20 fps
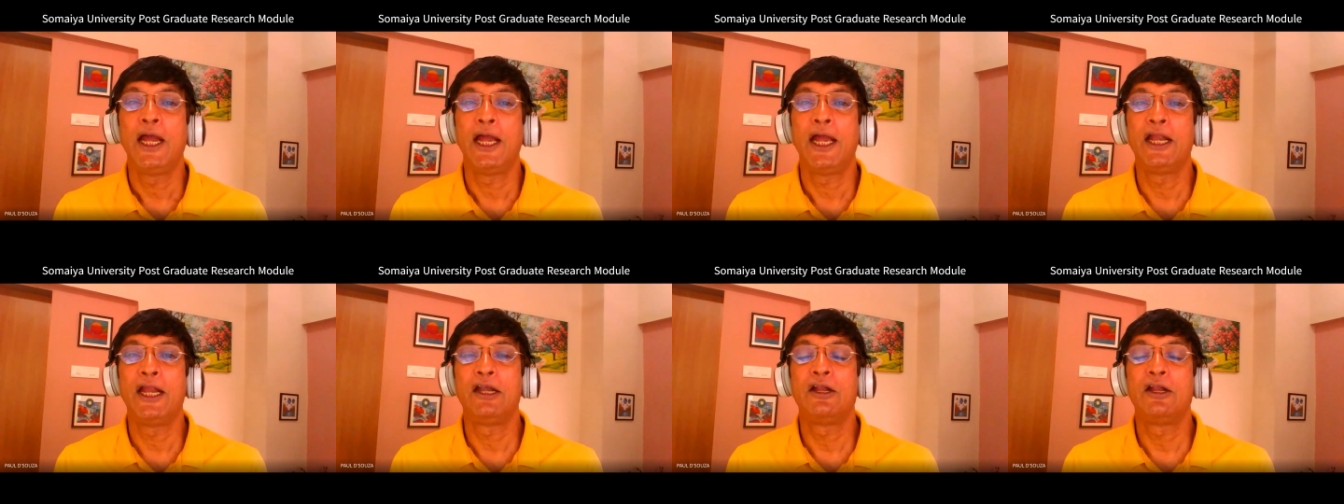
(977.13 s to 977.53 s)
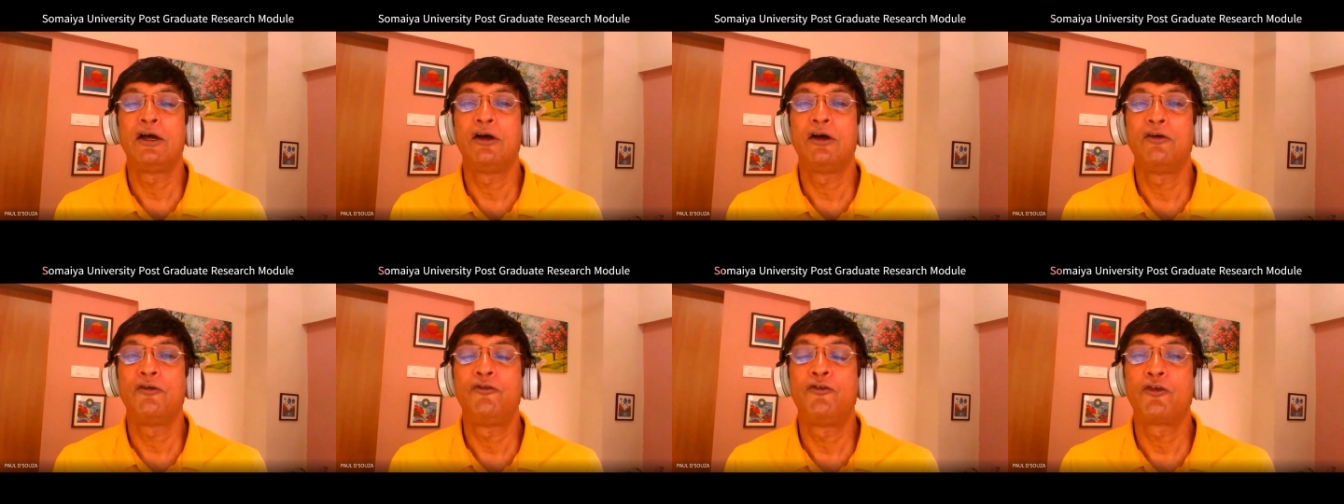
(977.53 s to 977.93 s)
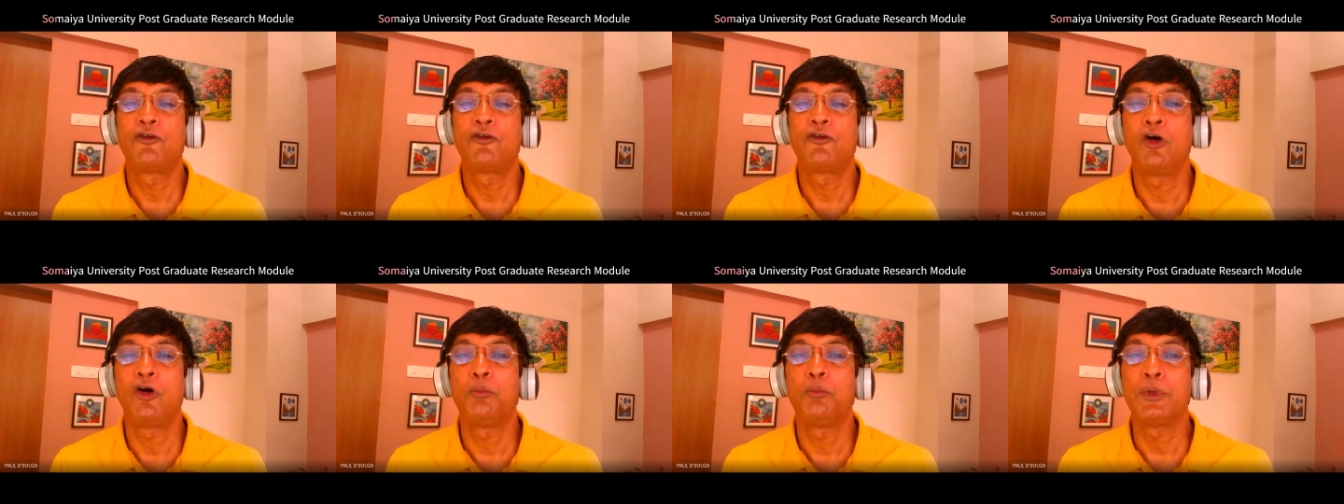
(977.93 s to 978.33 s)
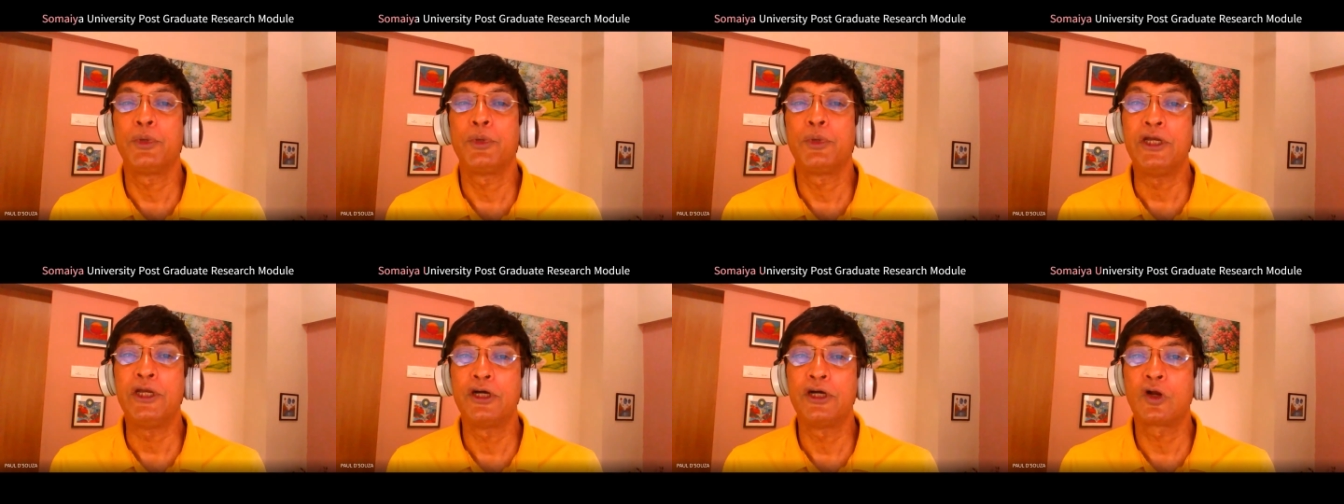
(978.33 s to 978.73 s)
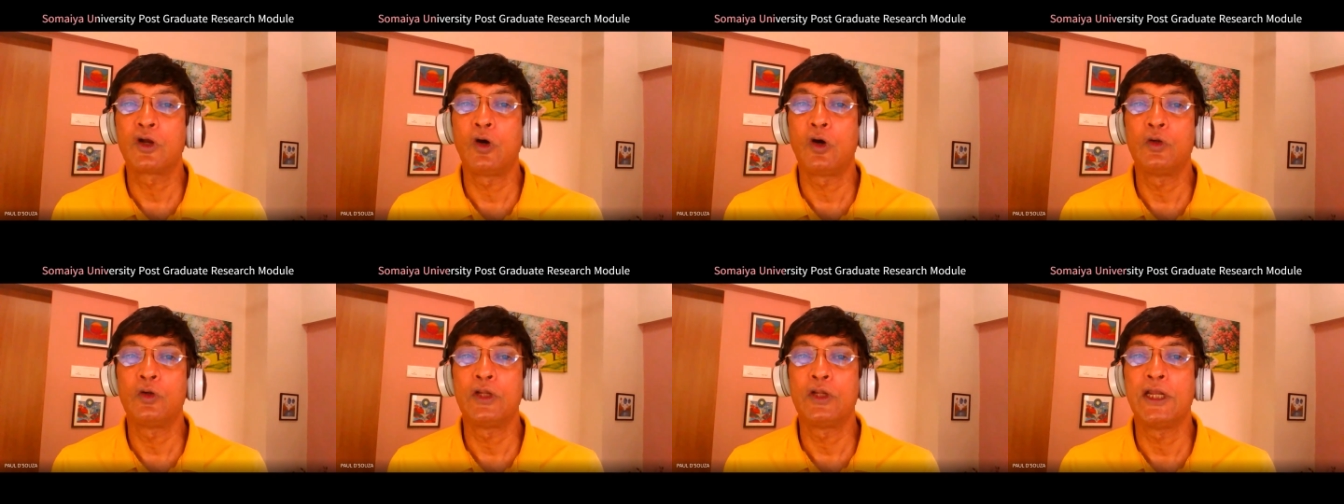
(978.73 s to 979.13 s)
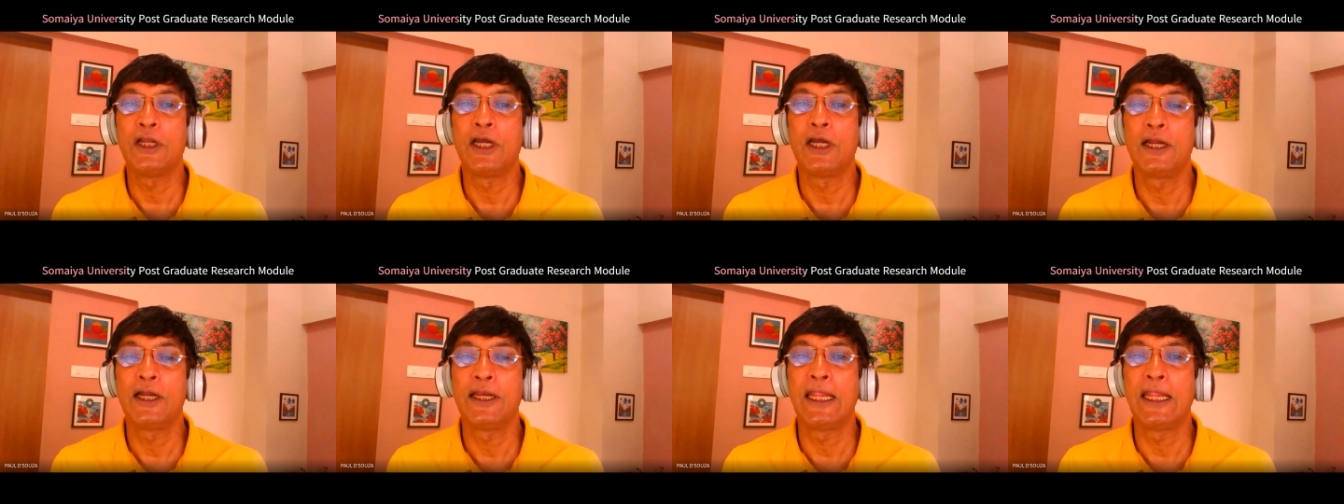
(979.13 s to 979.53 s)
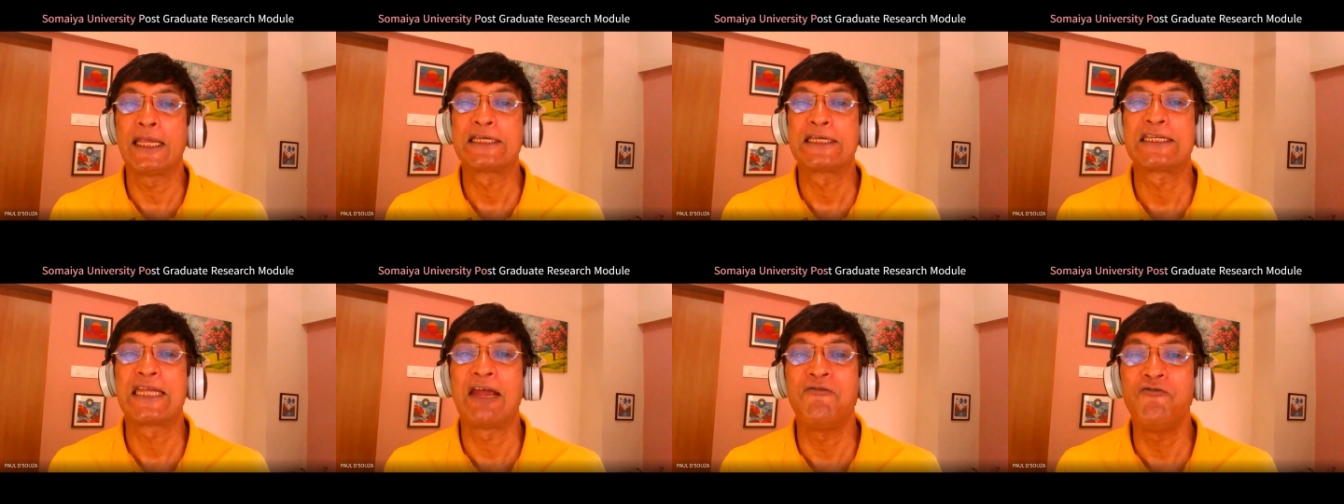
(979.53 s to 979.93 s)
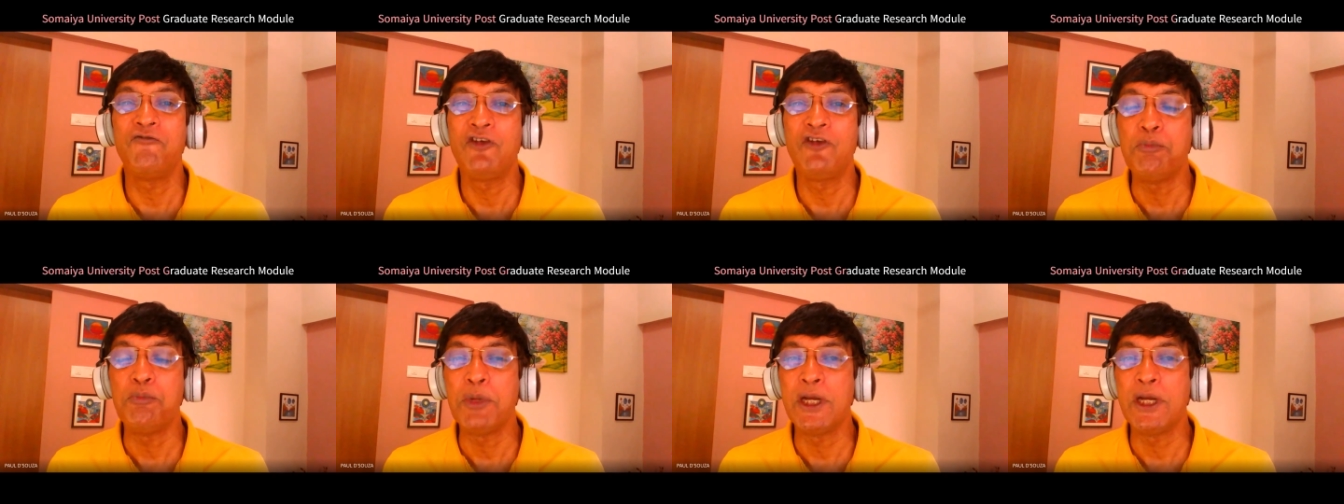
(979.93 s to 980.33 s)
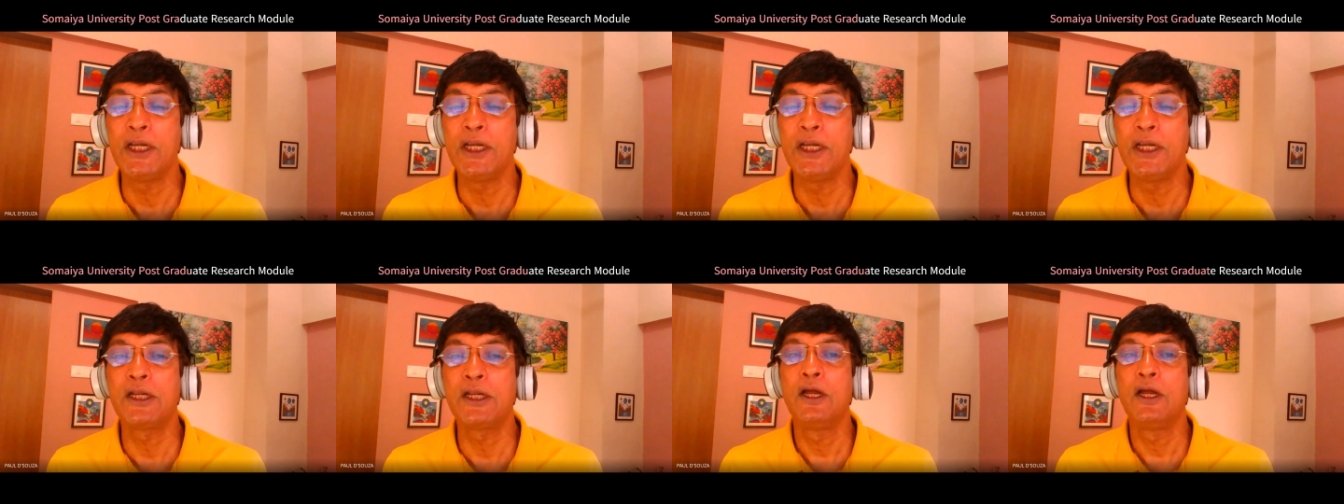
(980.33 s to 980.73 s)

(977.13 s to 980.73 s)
and from here on, next time we meet,